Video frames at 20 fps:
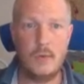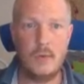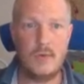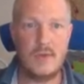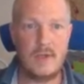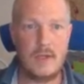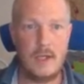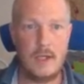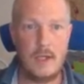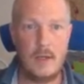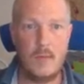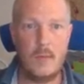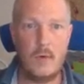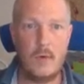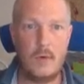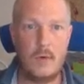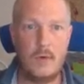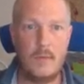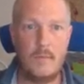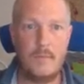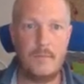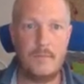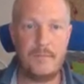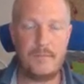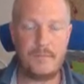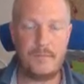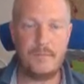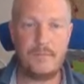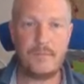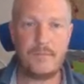used anymore.
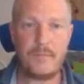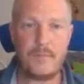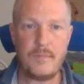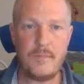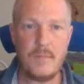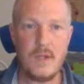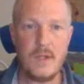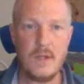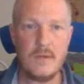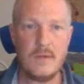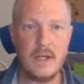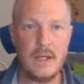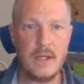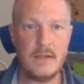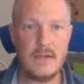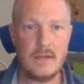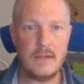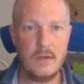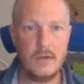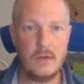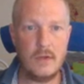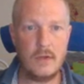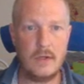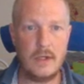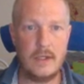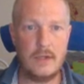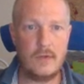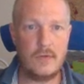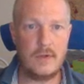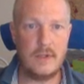So that's another
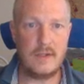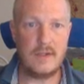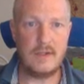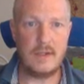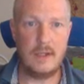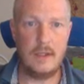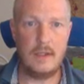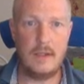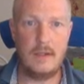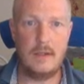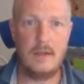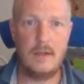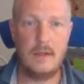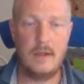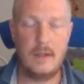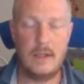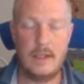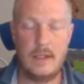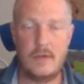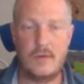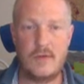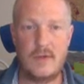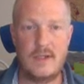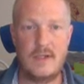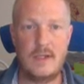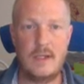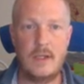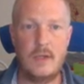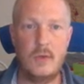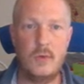interesting
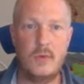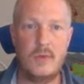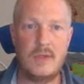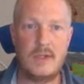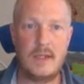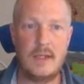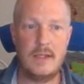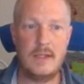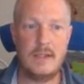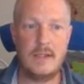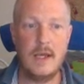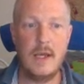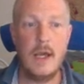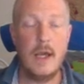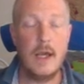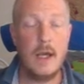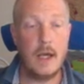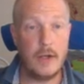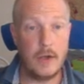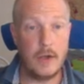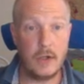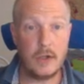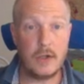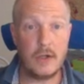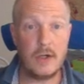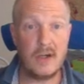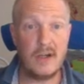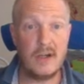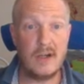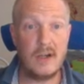use case.
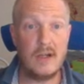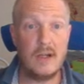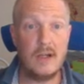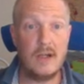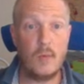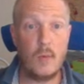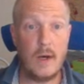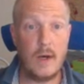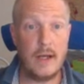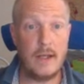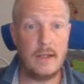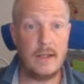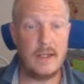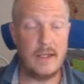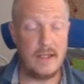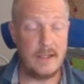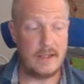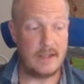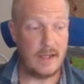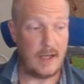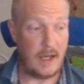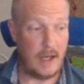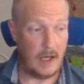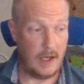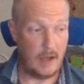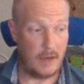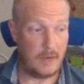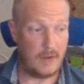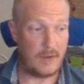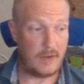Another one is
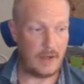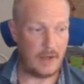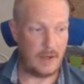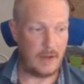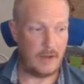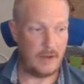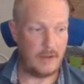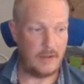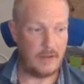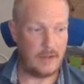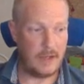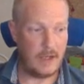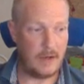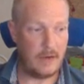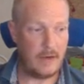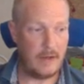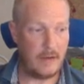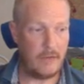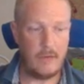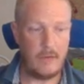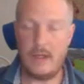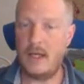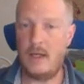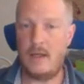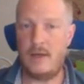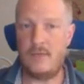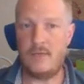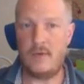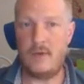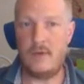healthcare, and there I really
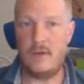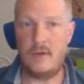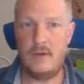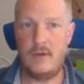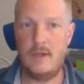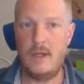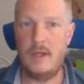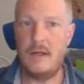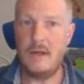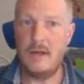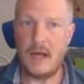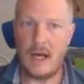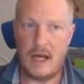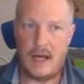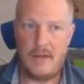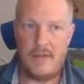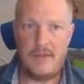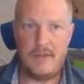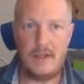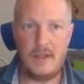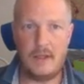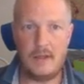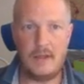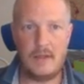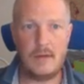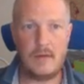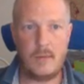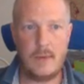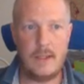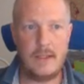have I think
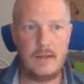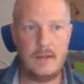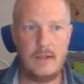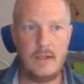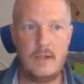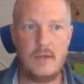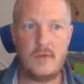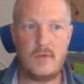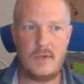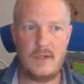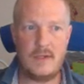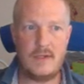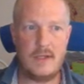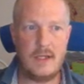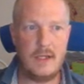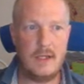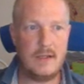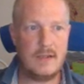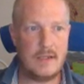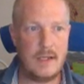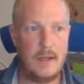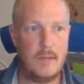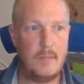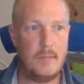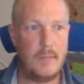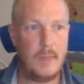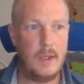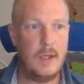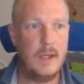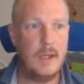quite an interesting
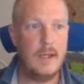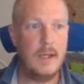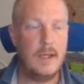example.